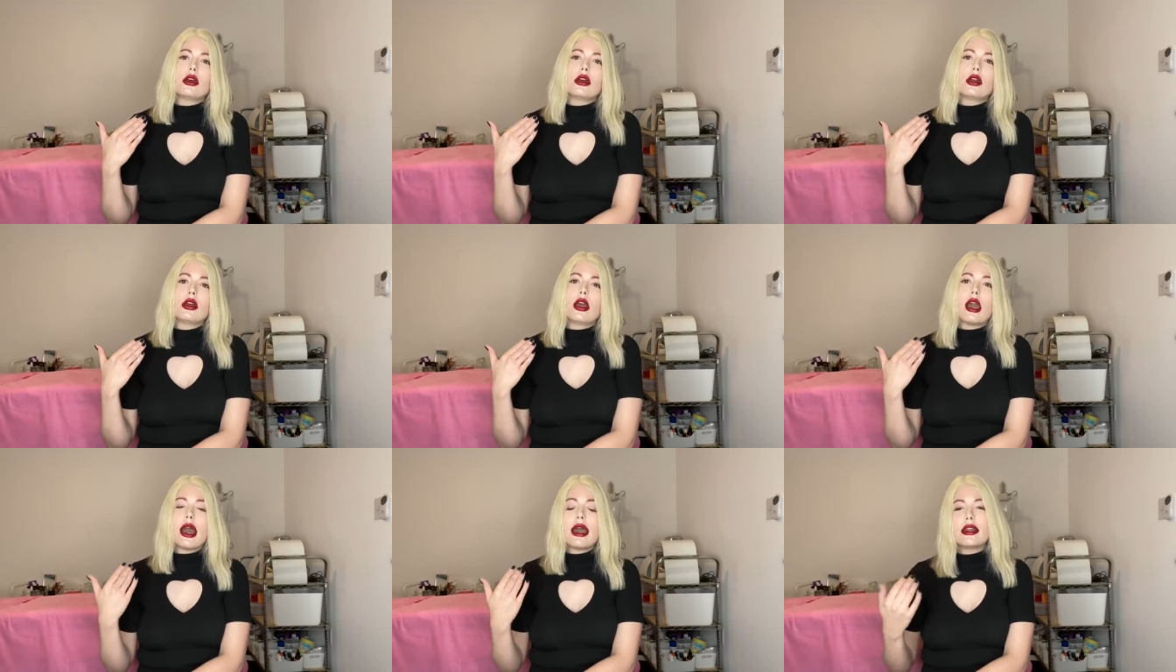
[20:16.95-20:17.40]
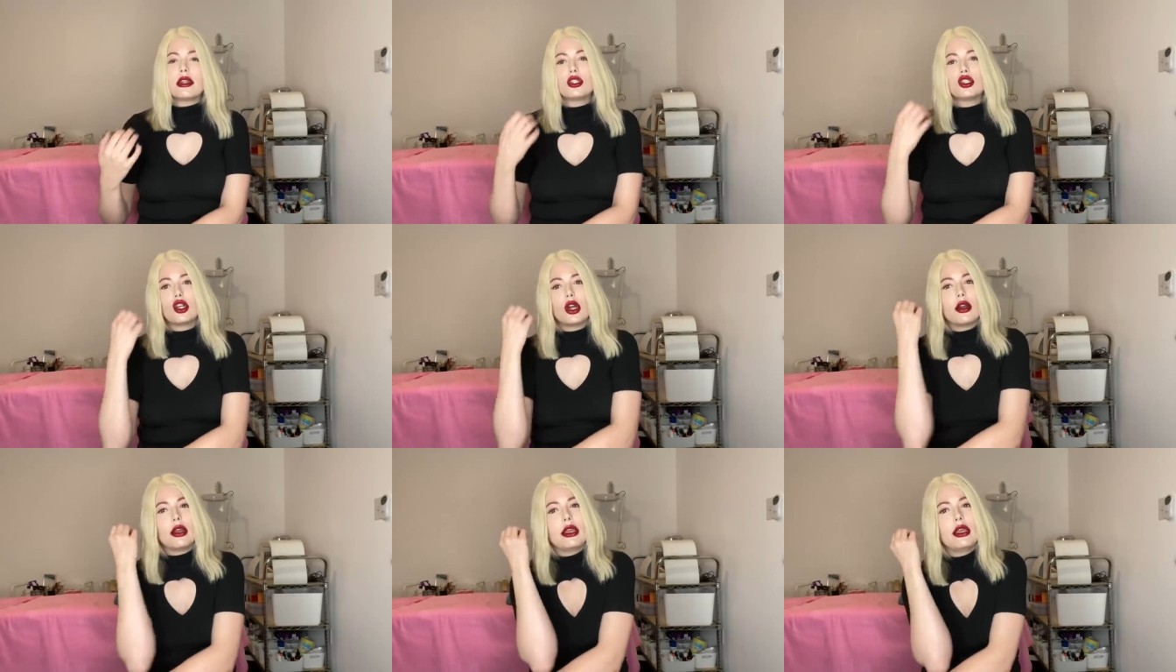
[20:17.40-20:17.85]
kind of
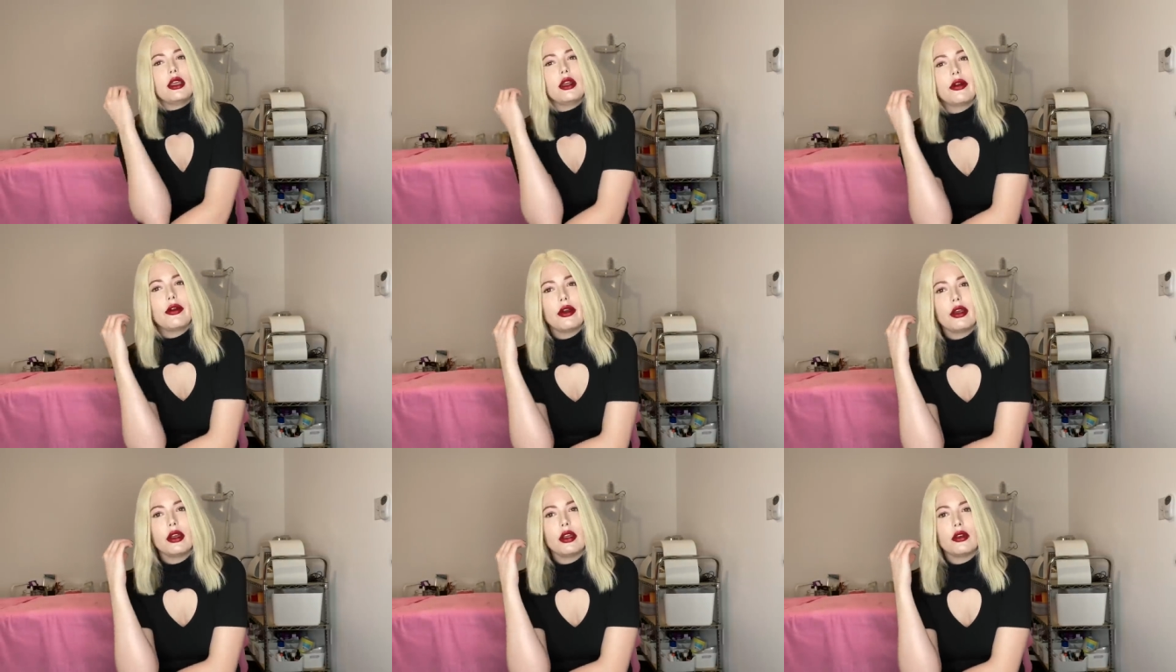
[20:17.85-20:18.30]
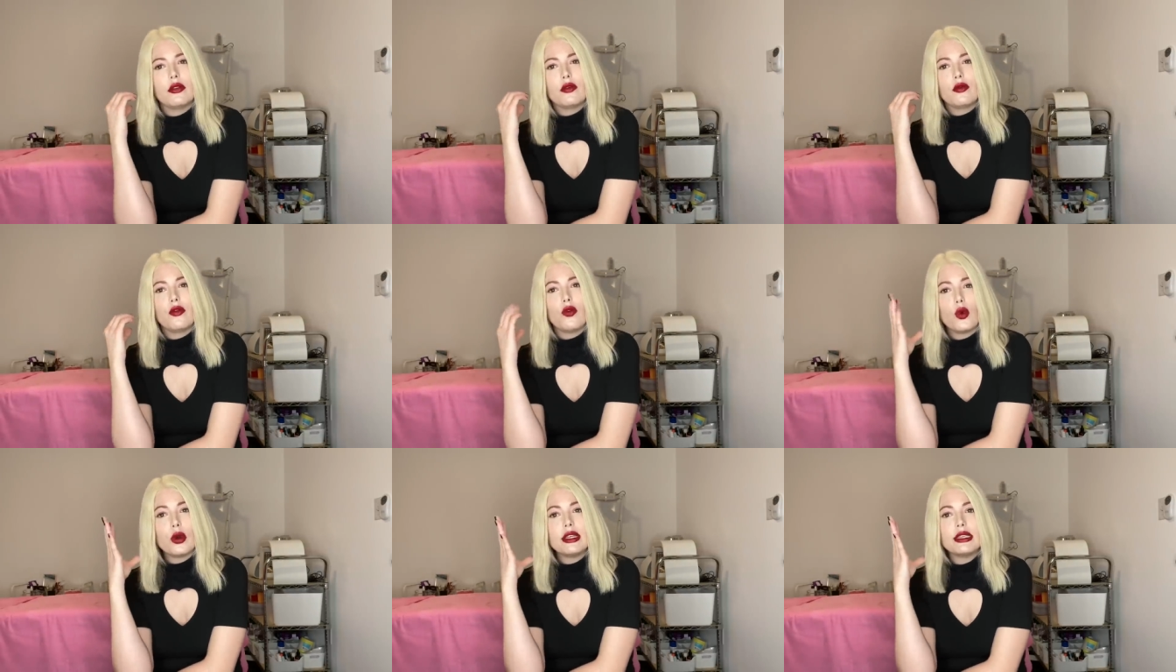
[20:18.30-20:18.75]
start hearing
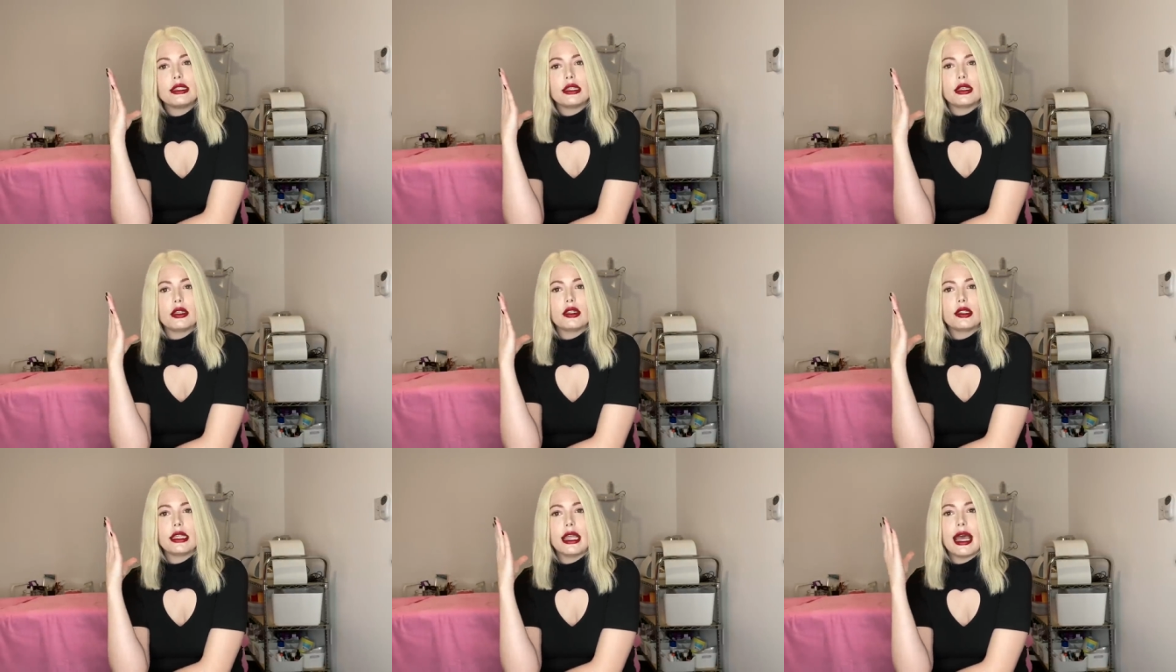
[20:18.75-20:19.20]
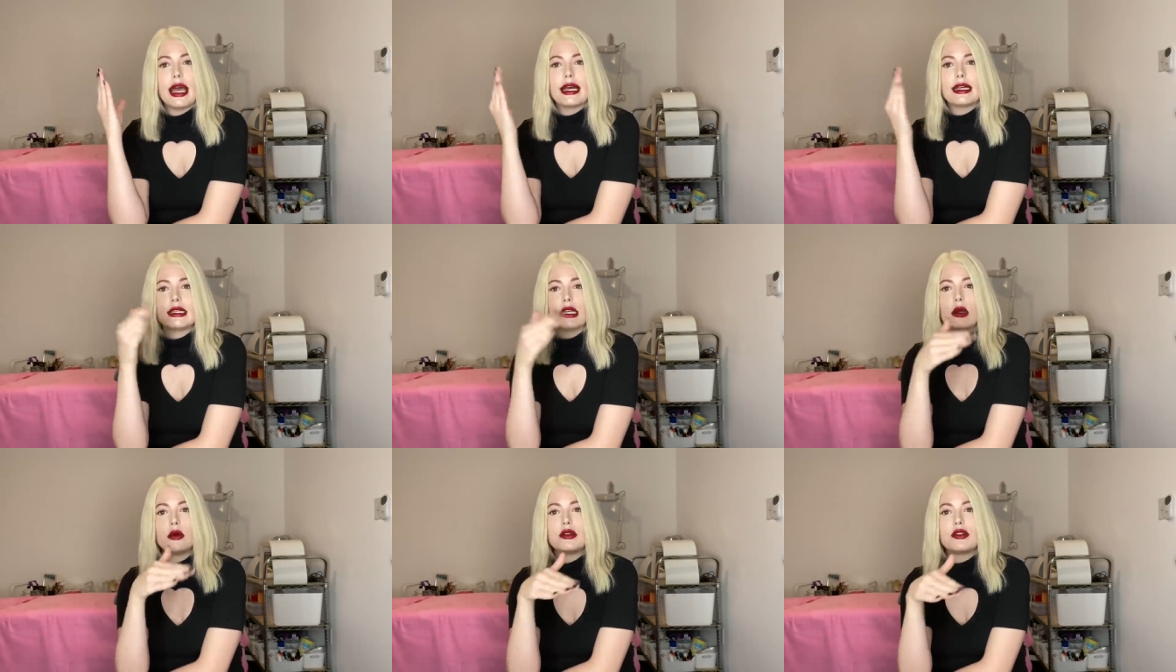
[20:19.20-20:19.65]
voices as
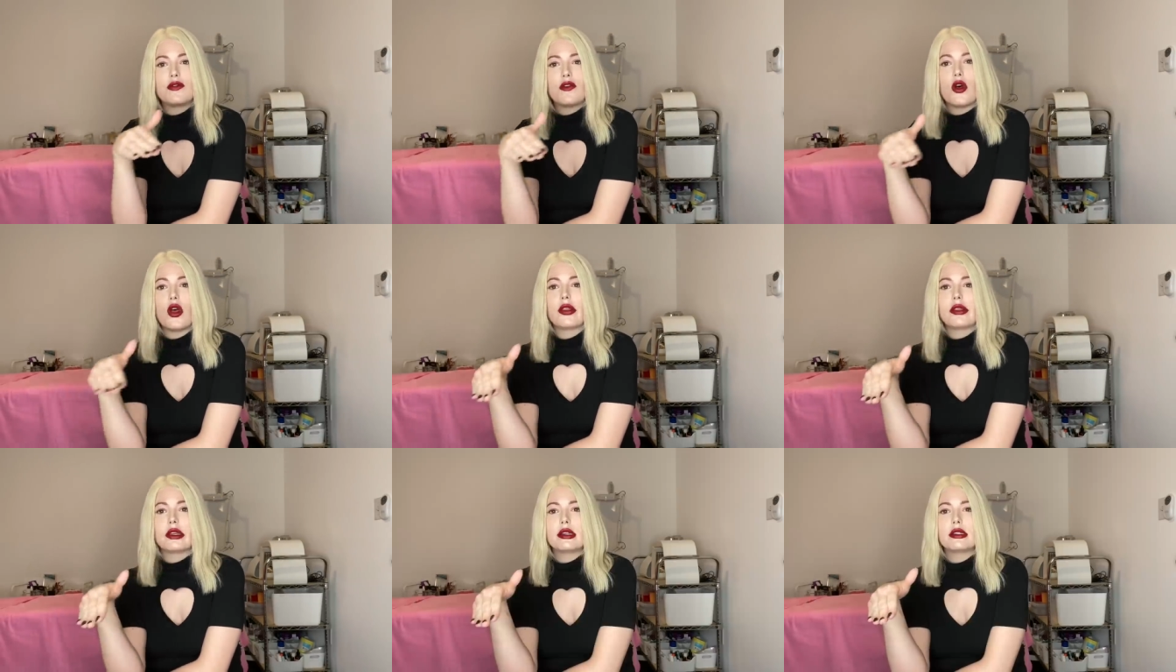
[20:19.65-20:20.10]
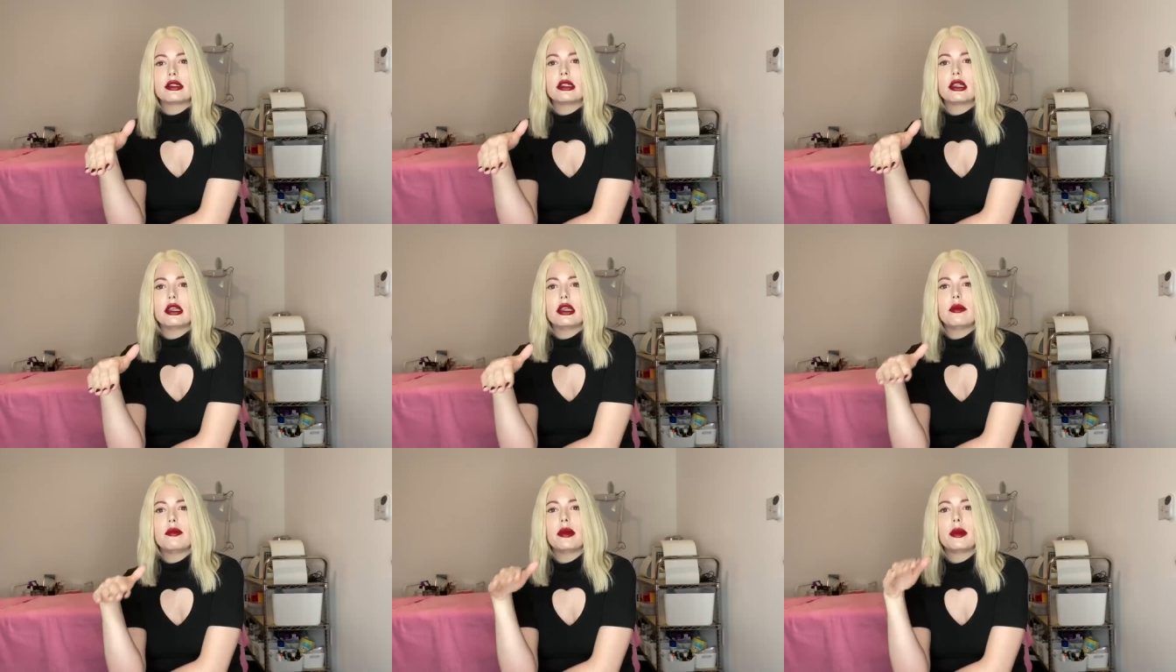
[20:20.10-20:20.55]
I was falling
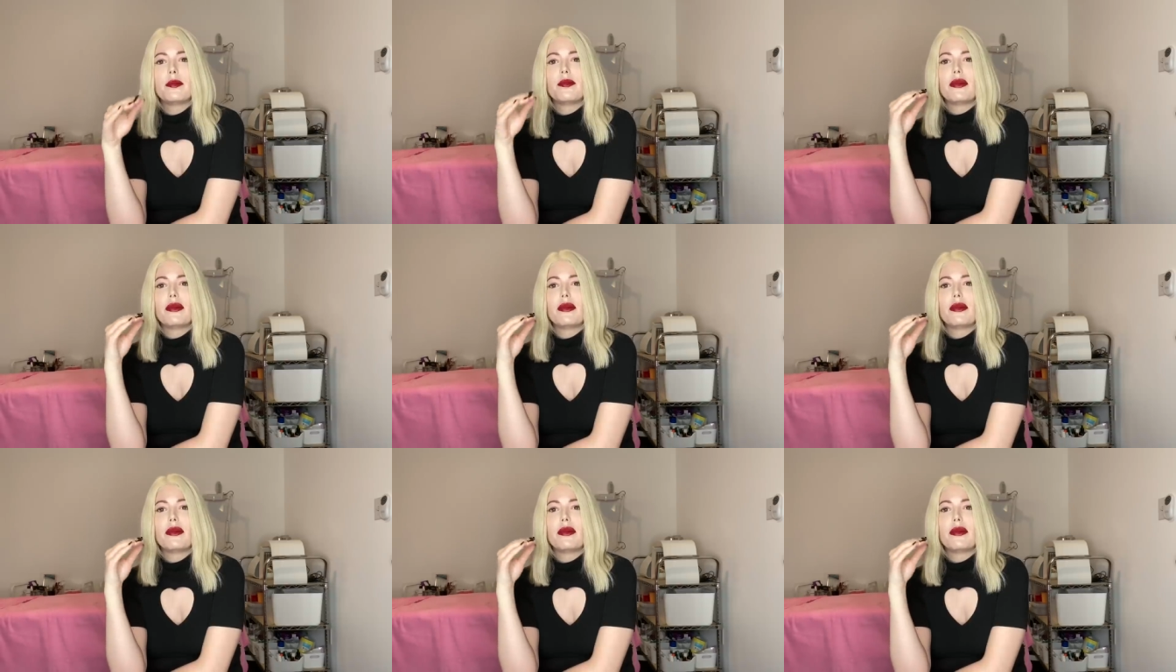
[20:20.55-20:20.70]
asleep.